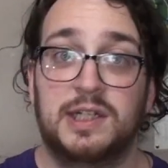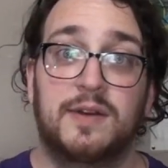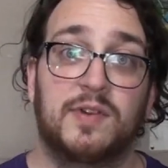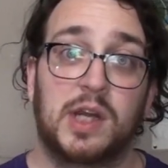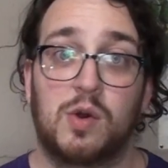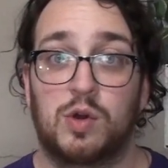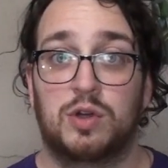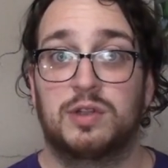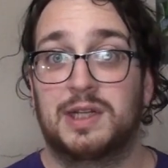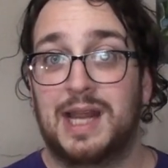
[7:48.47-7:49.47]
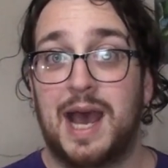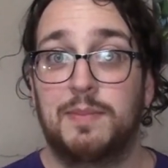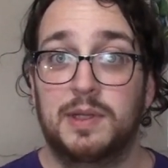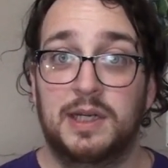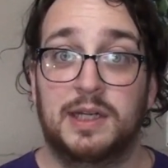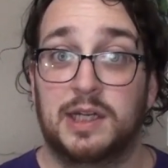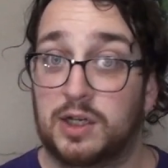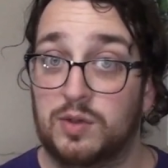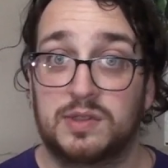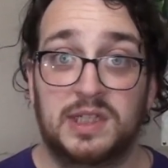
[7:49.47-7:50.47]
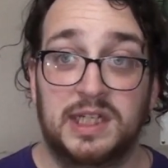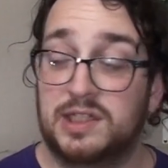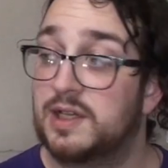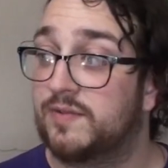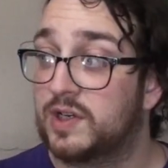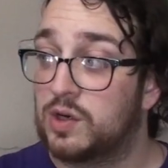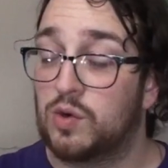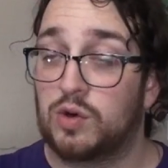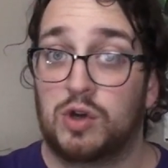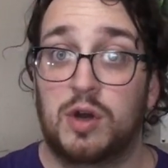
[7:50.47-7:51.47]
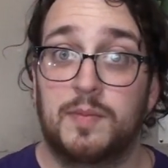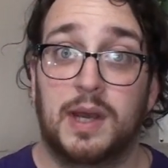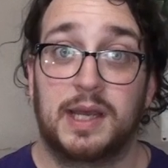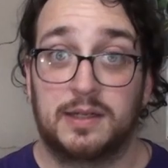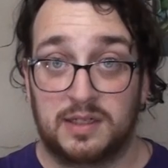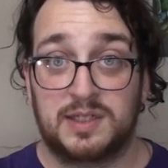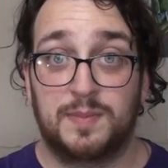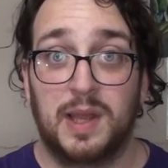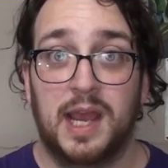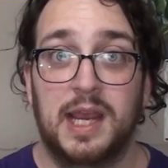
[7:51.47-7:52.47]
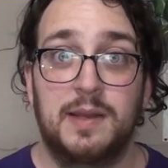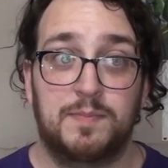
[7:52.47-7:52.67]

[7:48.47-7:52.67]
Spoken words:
and every corner on the tablet and it goes to each and every corner on my display,